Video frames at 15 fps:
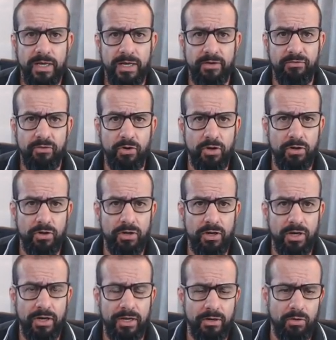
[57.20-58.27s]

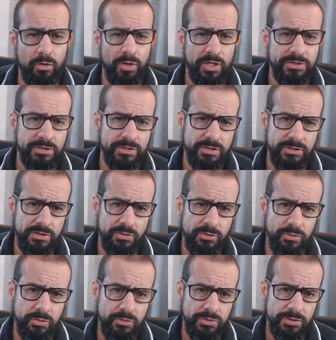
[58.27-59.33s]
for GoLedger
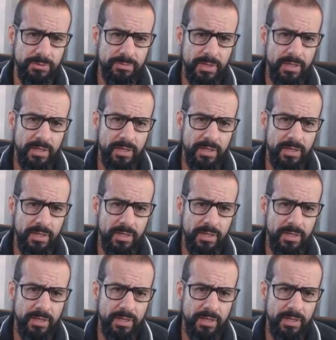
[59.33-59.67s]
CC-Tools.